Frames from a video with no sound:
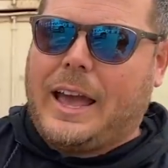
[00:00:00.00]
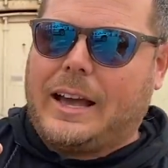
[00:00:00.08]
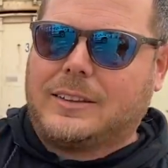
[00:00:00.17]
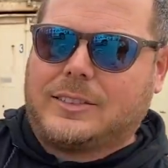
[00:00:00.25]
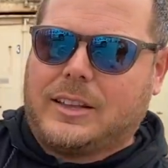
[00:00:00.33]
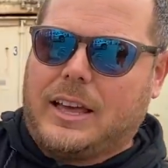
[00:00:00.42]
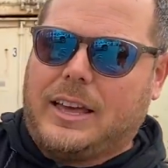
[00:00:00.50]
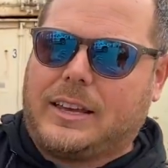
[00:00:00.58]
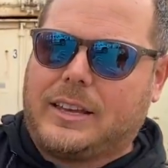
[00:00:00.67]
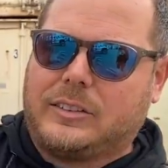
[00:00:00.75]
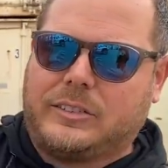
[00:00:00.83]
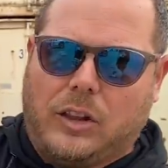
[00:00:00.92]
has
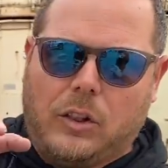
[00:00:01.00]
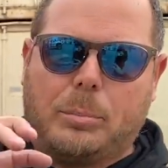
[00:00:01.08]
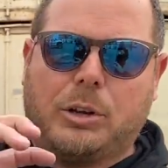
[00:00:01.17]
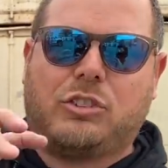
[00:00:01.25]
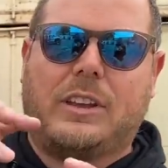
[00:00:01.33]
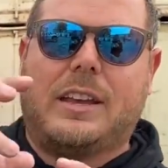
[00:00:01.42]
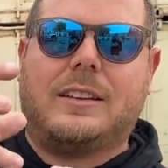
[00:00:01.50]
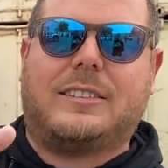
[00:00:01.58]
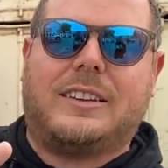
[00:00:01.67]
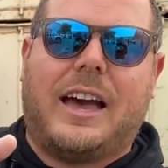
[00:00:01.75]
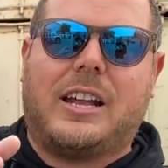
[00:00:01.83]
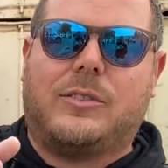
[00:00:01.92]
like still a bushing
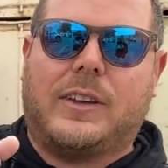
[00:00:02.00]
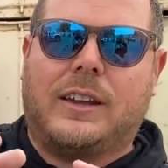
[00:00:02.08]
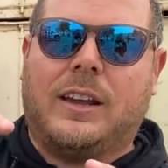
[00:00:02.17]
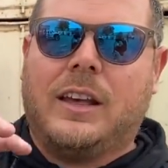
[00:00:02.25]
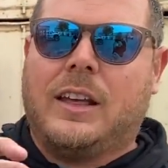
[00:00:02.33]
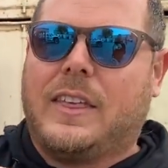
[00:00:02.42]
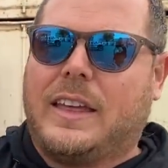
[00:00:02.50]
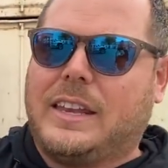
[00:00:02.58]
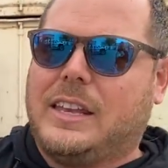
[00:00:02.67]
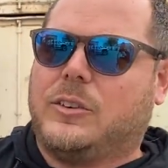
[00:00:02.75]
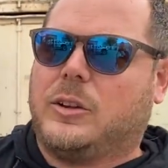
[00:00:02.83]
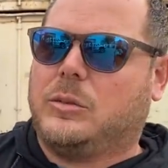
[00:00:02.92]
inside of it that
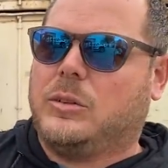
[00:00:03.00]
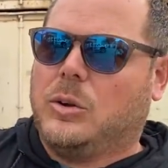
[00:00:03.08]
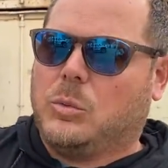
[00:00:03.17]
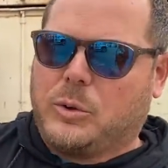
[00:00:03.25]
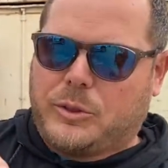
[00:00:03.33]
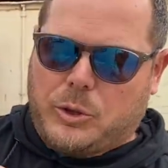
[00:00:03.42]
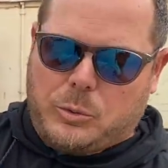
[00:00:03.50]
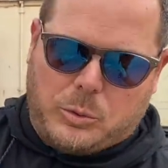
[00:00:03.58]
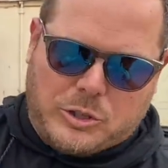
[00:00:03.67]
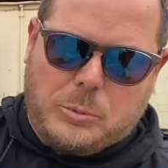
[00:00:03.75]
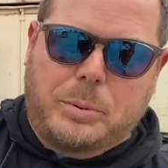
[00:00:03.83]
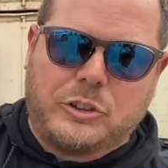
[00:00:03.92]
even with you
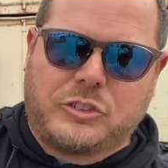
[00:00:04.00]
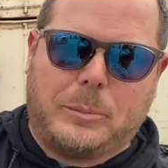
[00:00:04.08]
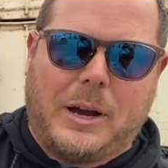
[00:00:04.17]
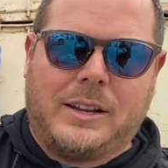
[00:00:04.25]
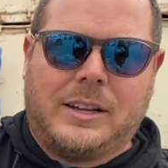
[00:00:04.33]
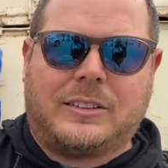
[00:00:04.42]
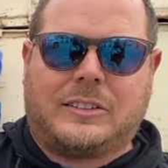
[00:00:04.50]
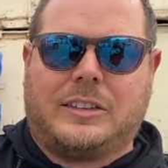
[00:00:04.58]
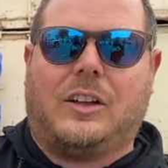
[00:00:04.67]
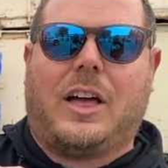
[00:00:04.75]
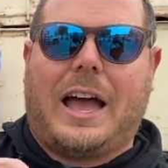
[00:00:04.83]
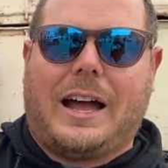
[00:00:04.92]
when you push the button, it
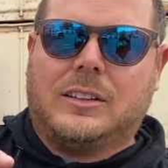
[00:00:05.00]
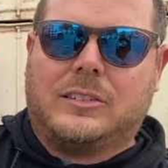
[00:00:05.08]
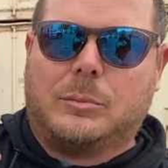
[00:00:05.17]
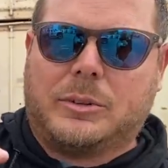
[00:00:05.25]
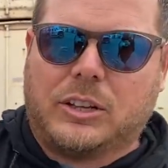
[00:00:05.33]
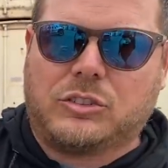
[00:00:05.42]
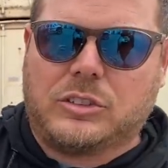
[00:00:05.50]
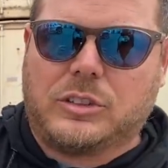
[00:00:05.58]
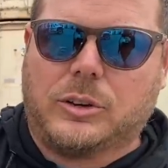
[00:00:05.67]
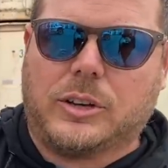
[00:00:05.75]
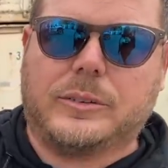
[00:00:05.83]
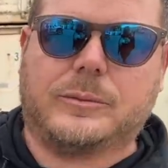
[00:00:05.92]
still has some tension to it.